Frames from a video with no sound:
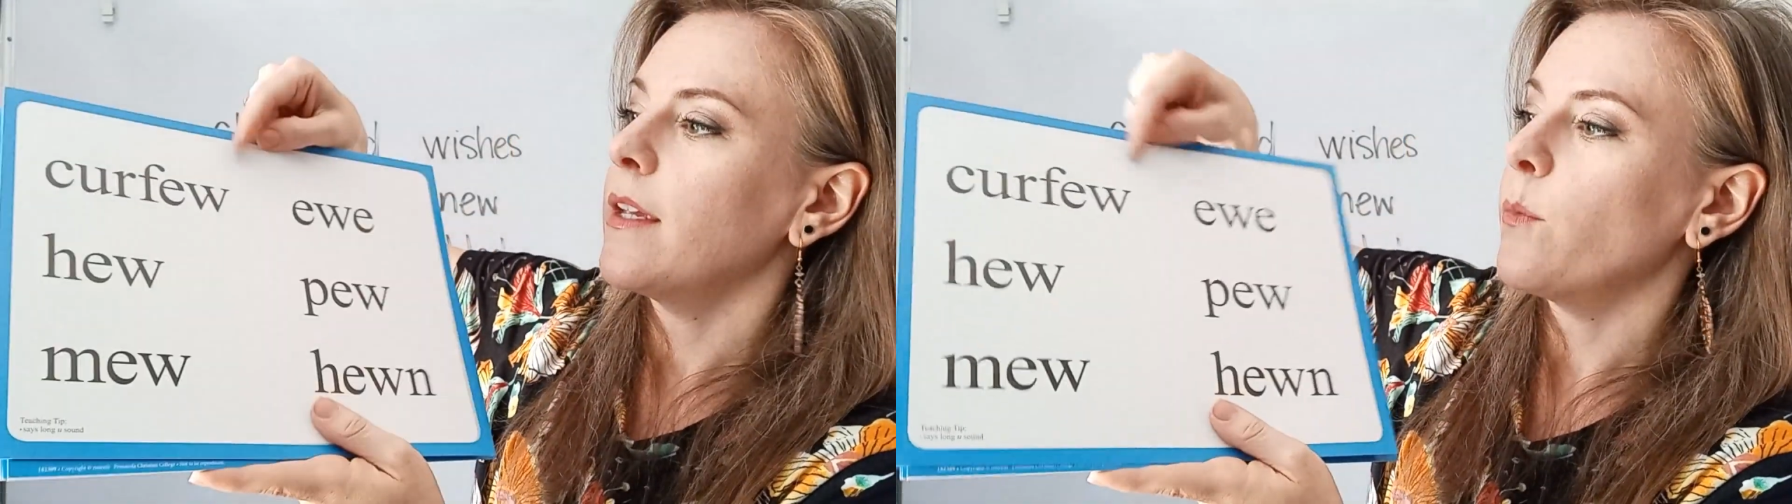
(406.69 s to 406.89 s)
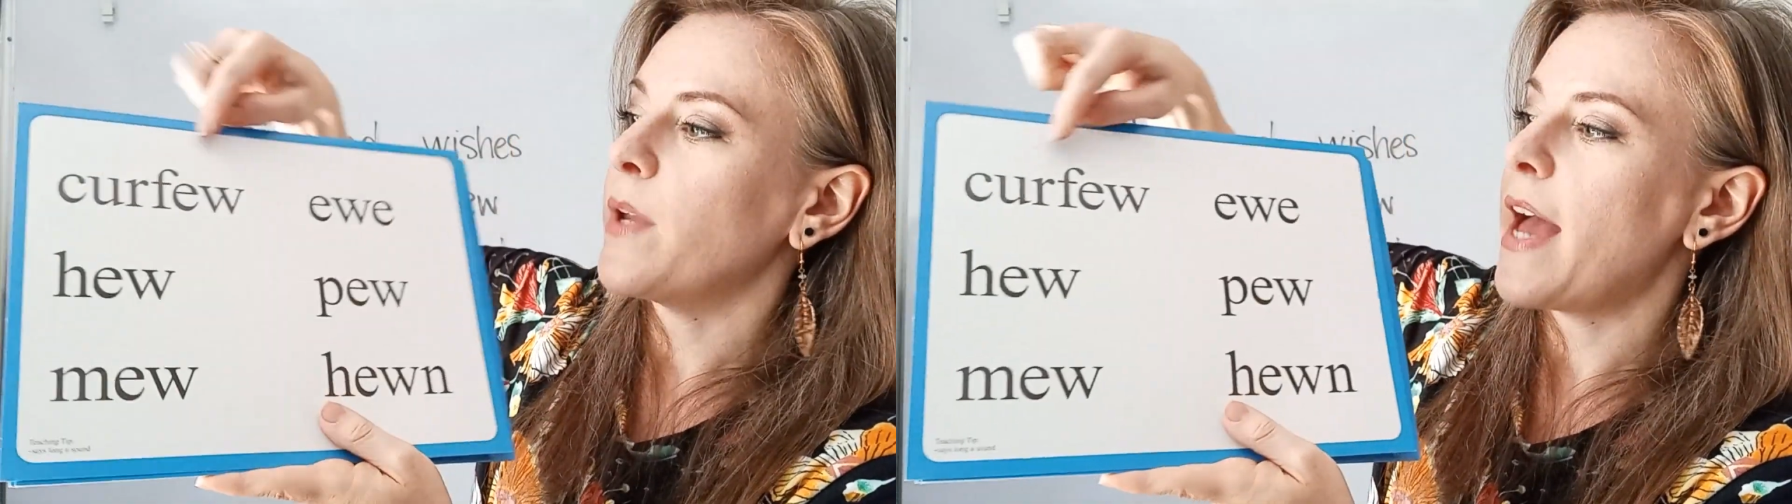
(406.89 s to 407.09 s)

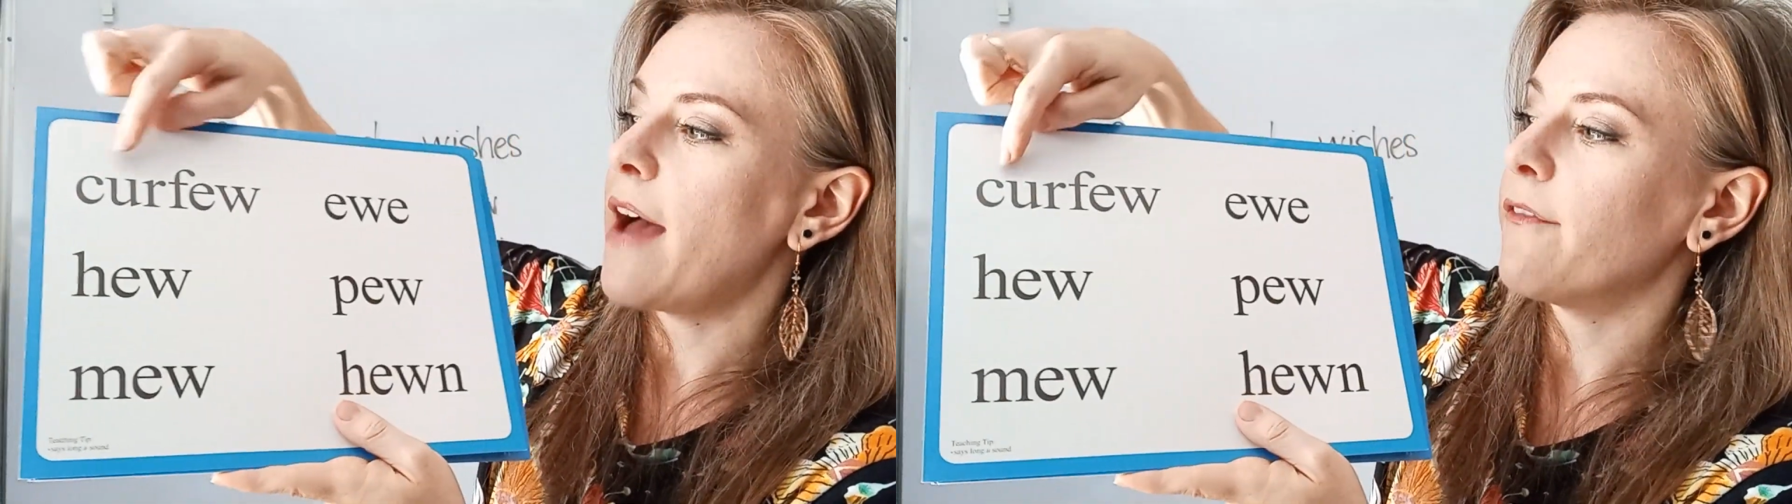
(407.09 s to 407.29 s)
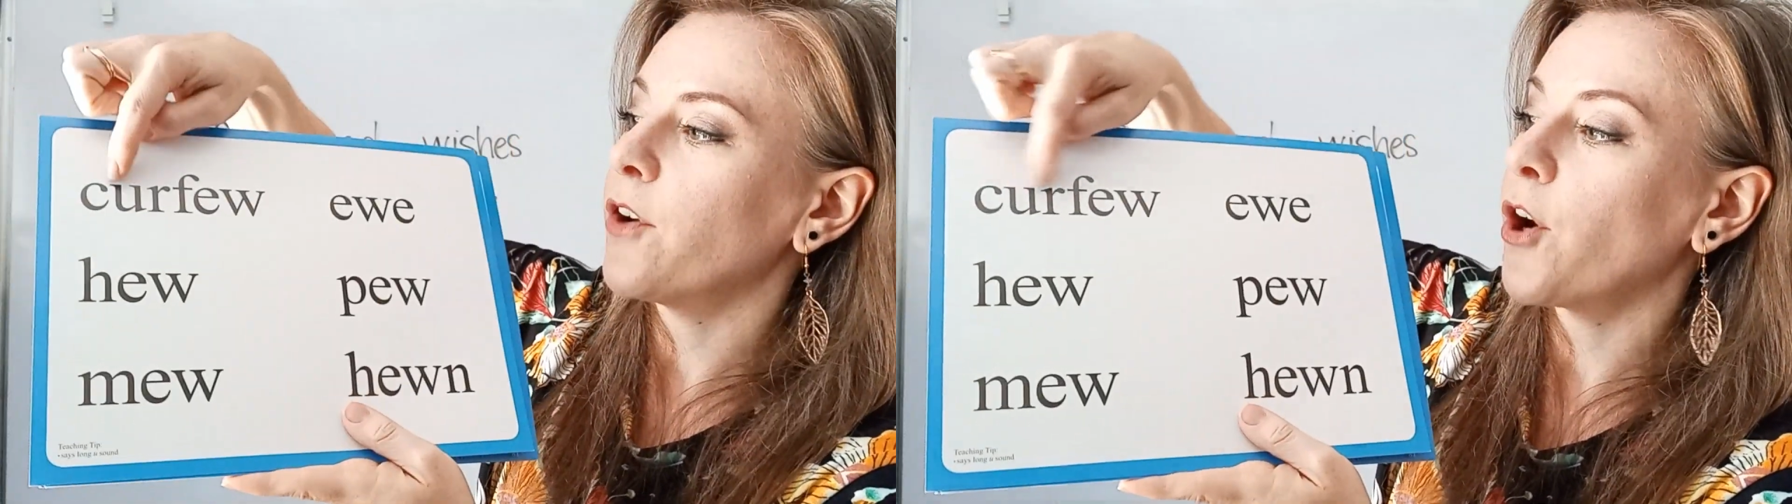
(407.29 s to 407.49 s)
We
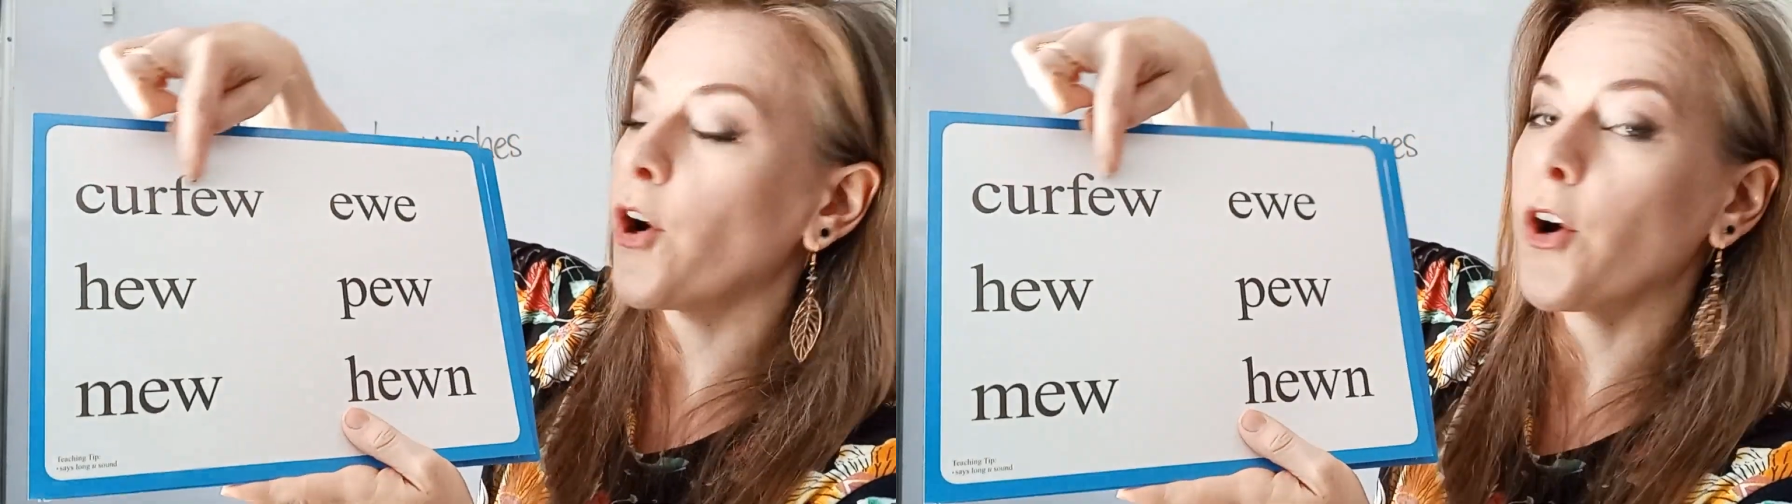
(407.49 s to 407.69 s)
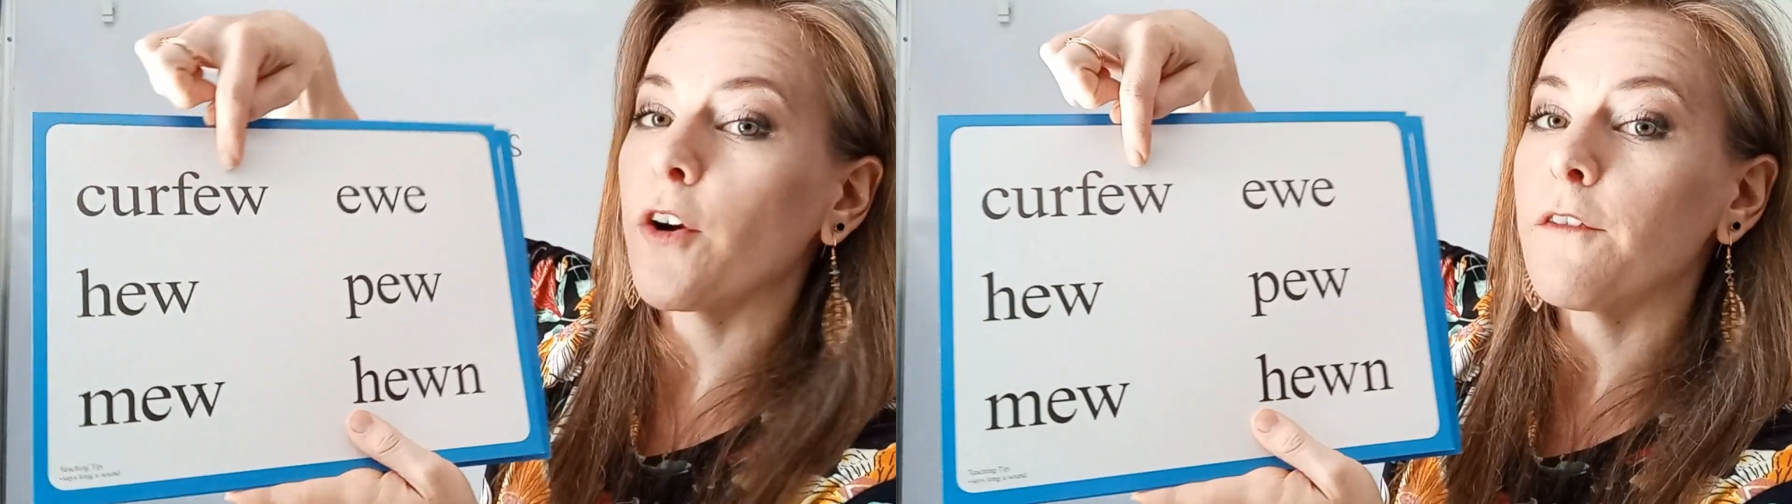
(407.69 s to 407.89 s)
have
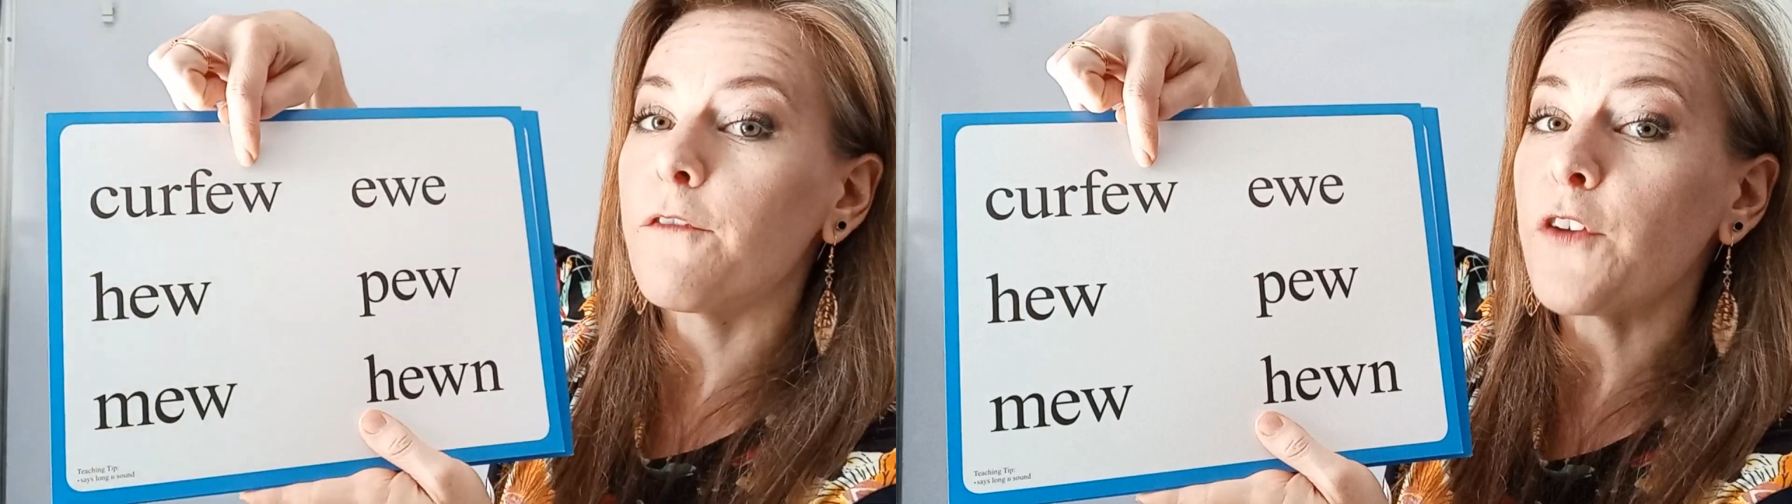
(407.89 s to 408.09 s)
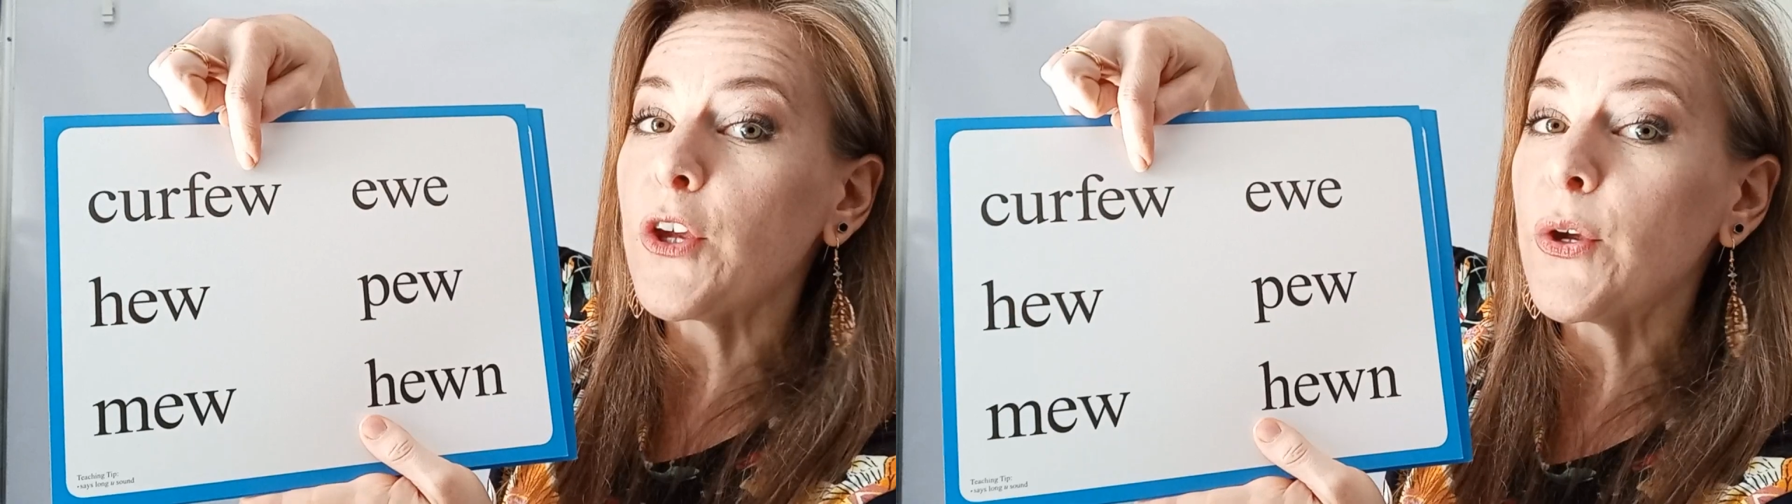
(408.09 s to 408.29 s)

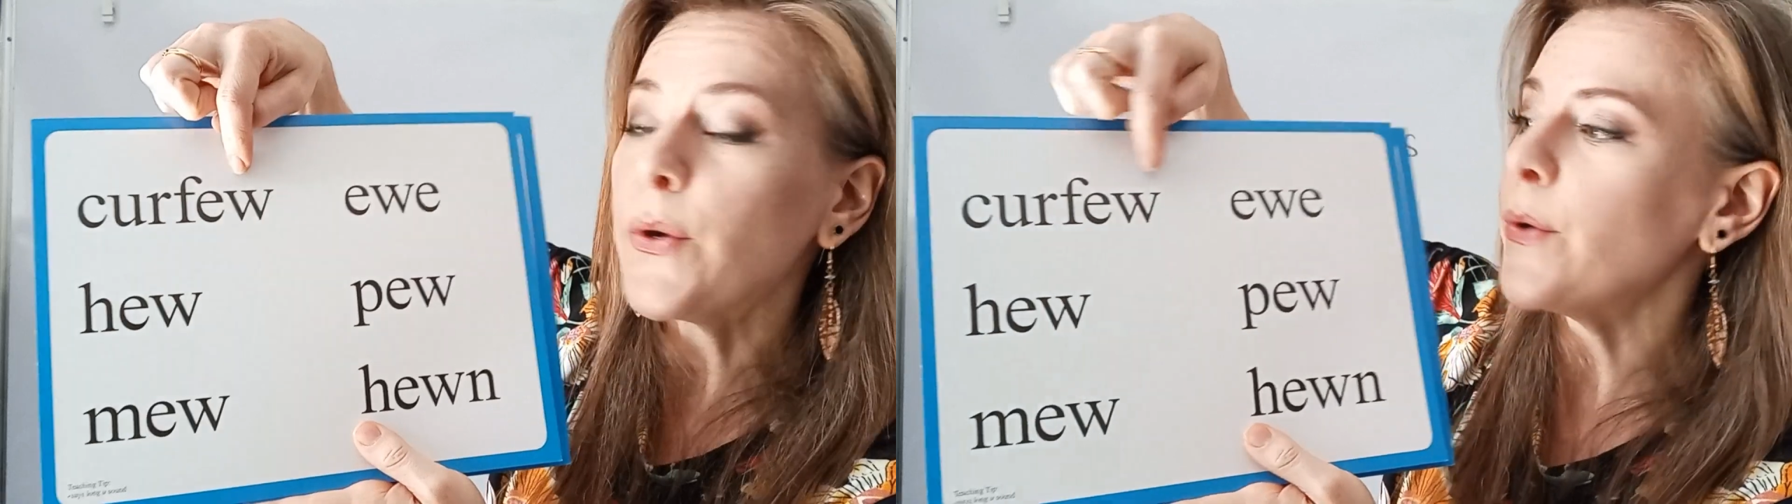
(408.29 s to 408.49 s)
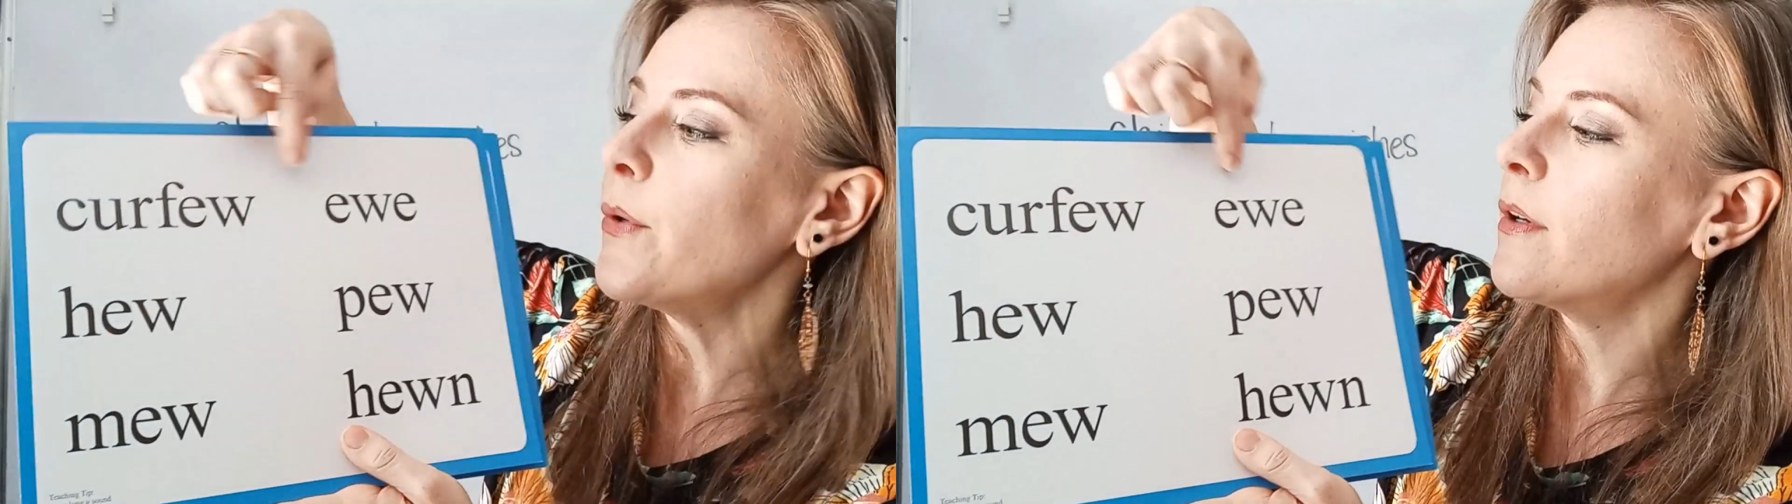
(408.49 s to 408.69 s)

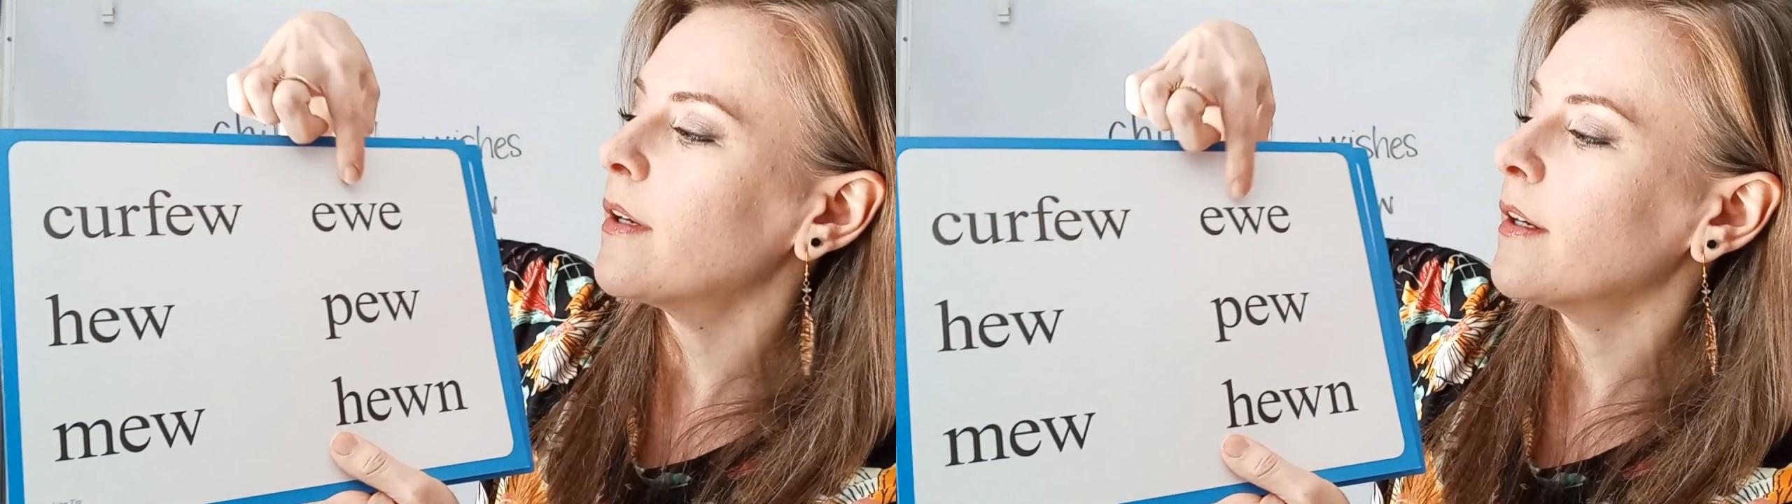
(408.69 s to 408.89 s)
curfew,